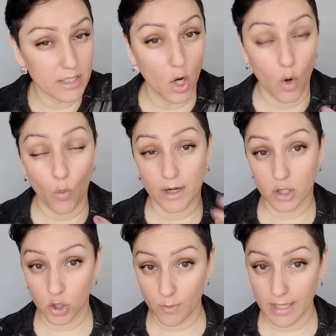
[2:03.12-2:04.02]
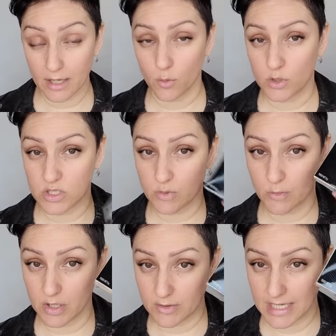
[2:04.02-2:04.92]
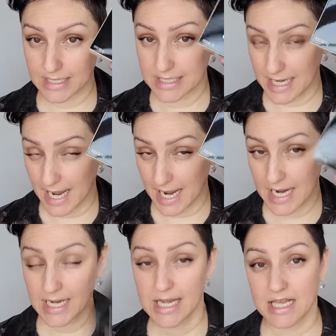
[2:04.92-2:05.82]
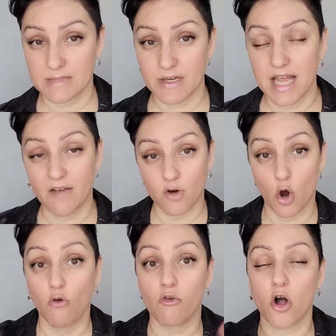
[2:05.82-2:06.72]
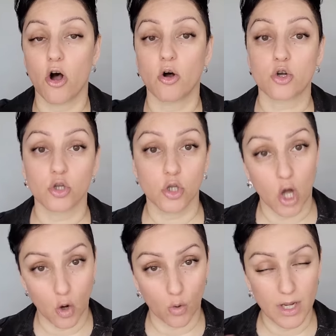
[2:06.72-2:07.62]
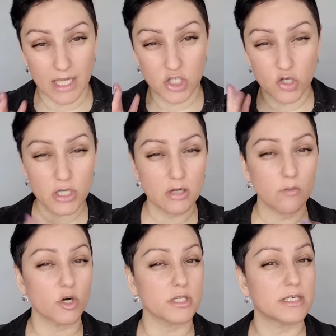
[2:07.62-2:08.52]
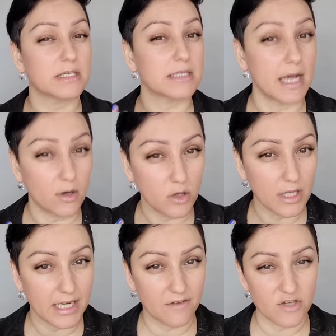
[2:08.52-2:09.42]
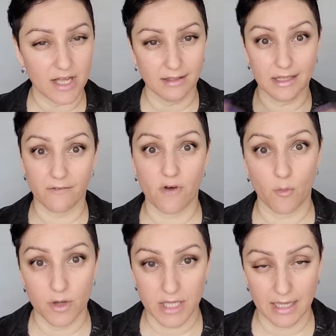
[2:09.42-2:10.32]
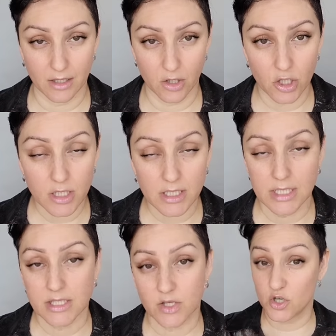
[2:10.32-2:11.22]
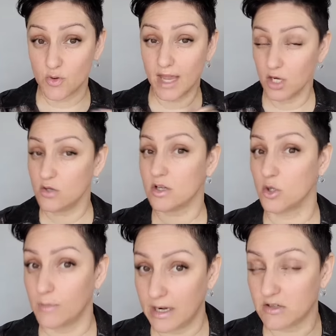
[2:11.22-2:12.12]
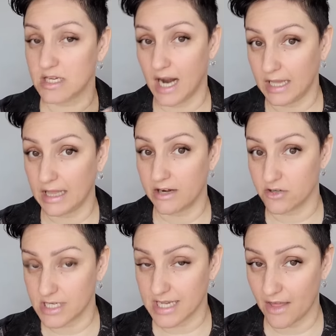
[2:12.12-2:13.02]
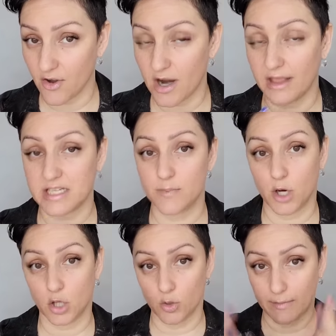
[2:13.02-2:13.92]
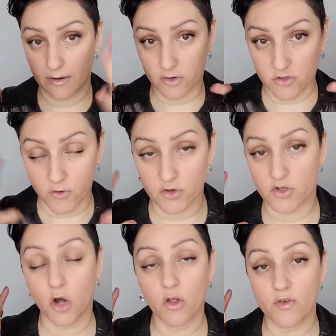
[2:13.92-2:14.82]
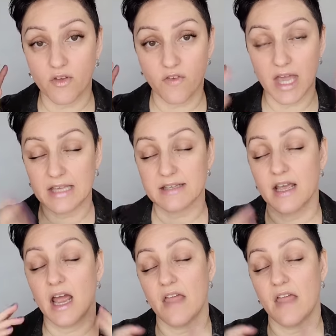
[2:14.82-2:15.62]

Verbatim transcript: it, where an illuminator, which is what we're using today, is meant to have an overall glow. It's usually a little more subtle, and it gives you that lit from within look. So you can use illuminators and highlighters together. I like to put illuminators first all over the face,